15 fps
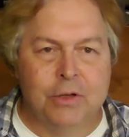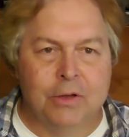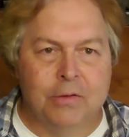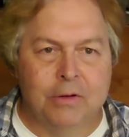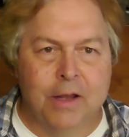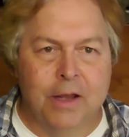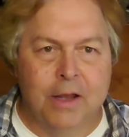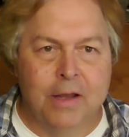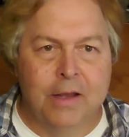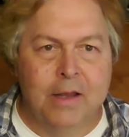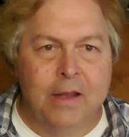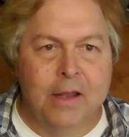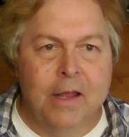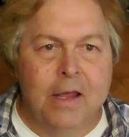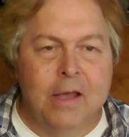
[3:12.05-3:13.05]
Okay?
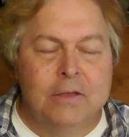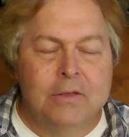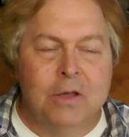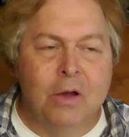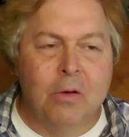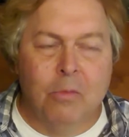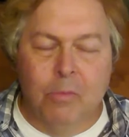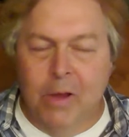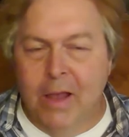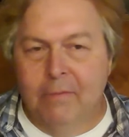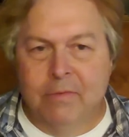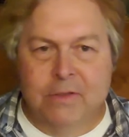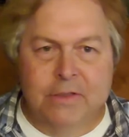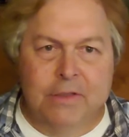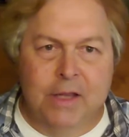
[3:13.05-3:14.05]
So we have
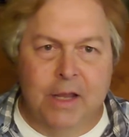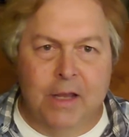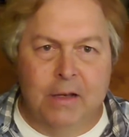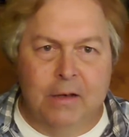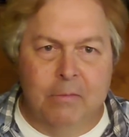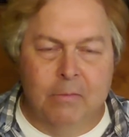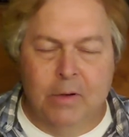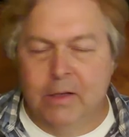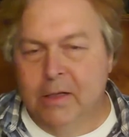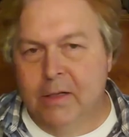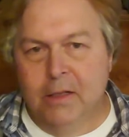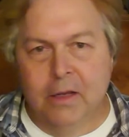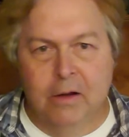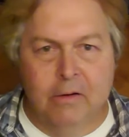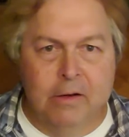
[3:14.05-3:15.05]
a state. We
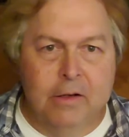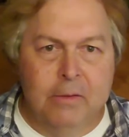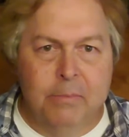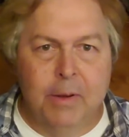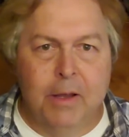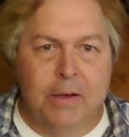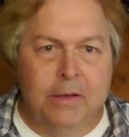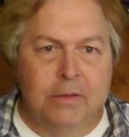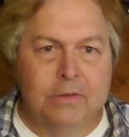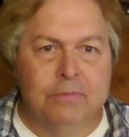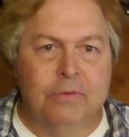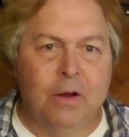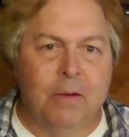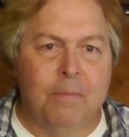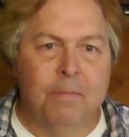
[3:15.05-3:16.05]
declare independence
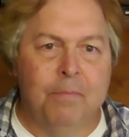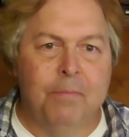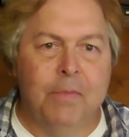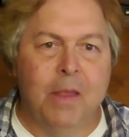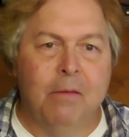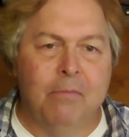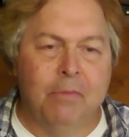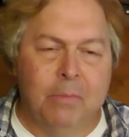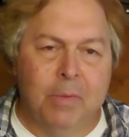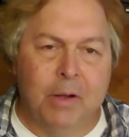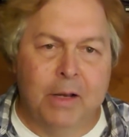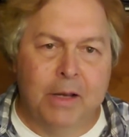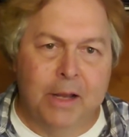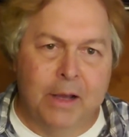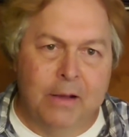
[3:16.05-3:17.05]
from
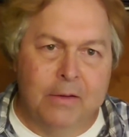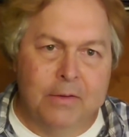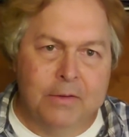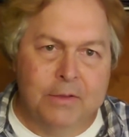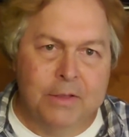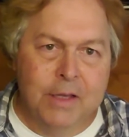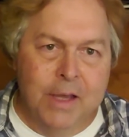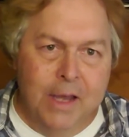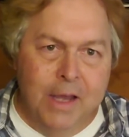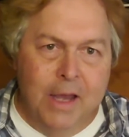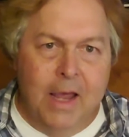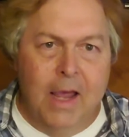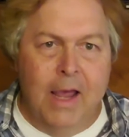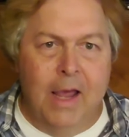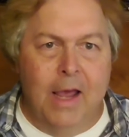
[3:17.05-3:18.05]
everybody else.
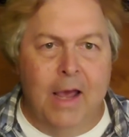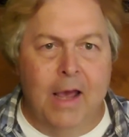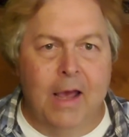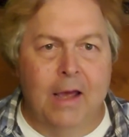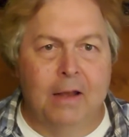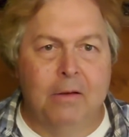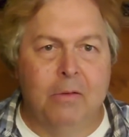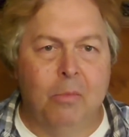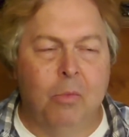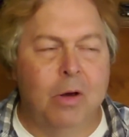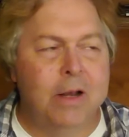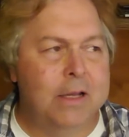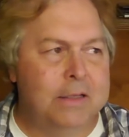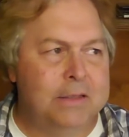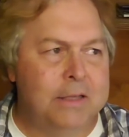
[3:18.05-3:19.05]
And what
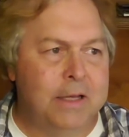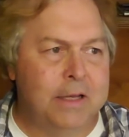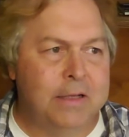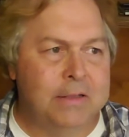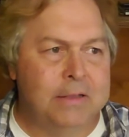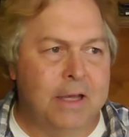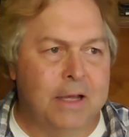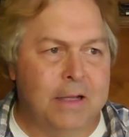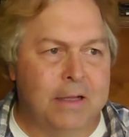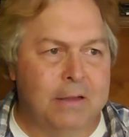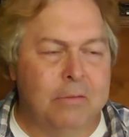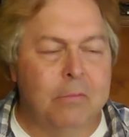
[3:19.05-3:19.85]
is that exactly?